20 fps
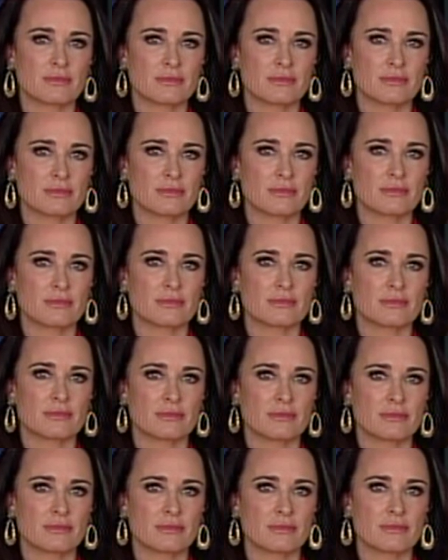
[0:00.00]

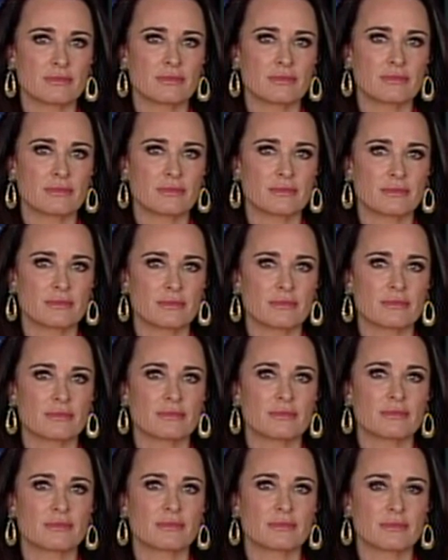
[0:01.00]

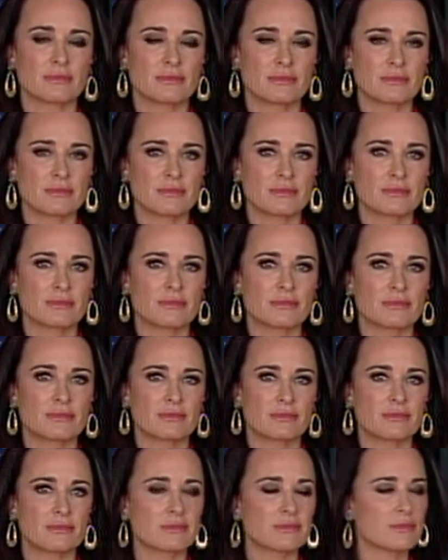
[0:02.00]

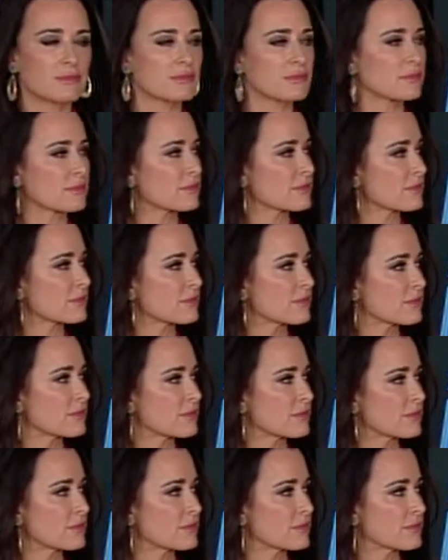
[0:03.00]

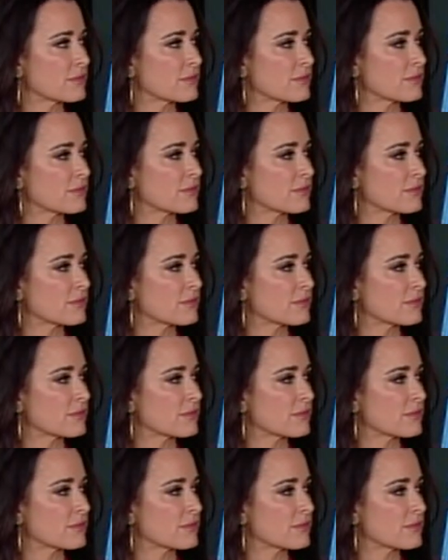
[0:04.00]
The person shown says nothing.